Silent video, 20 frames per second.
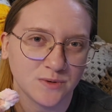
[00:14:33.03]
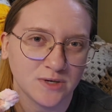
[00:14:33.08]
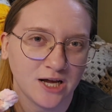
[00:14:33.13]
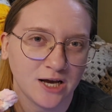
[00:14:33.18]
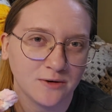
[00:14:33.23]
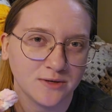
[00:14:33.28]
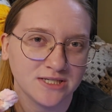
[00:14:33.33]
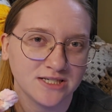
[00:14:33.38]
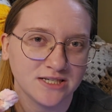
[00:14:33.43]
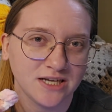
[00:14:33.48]
one
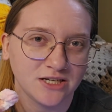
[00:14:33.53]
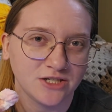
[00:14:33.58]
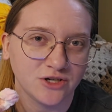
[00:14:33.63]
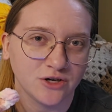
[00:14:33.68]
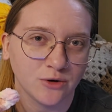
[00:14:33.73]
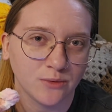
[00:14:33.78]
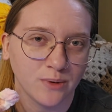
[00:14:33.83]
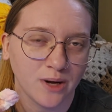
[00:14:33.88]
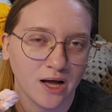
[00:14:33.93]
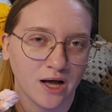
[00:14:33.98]
I would say
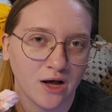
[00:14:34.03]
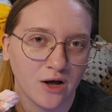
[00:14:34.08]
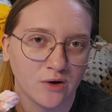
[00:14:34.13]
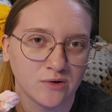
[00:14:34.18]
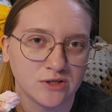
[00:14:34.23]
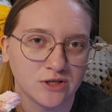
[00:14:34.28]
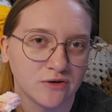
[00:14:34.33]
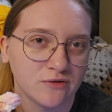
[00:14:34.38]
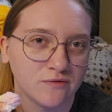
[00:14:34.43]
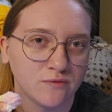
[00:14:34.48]
took
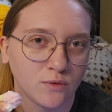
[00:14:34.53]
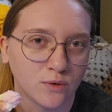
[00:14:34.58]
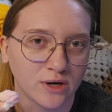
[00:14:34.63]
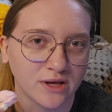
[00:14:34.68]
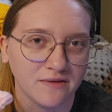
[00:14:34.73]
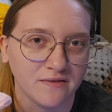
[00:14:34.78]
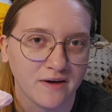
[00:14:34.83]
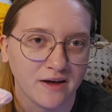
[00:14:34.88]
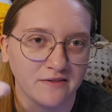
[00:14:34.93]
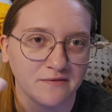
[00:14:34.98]
around
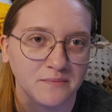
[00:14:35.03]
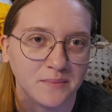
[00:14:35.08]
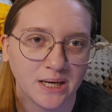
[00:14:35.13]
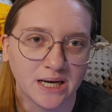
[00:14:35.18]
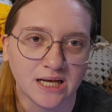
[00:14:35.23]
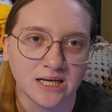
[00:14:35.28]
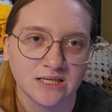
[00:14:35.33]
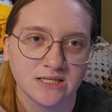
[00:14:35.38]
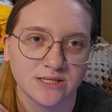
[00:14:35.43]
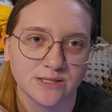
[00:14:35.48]
45
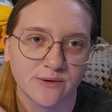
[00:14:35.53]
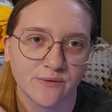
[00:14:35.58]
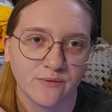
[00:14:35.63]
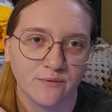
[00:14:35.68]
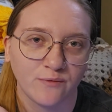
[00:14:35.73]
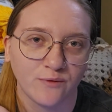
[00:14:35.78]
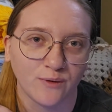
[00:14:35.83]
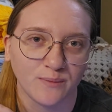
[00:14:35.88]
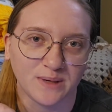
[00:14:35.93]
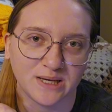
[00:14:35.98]
minutes
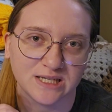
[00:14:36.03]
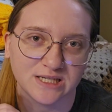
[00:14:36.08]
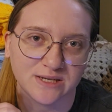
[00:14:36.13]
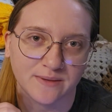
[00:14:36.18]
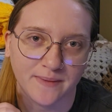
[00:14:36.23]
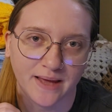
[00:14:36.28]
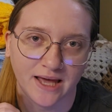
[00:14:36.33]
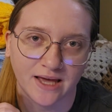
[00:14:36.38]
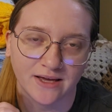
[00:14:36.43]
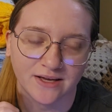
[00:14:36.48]
for me
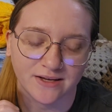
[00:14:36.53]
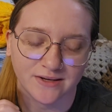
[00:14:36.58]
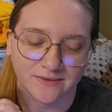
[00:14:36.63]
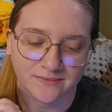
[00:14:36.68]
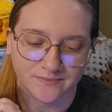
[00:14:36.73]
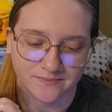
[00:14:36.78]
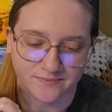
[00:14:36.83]
to make.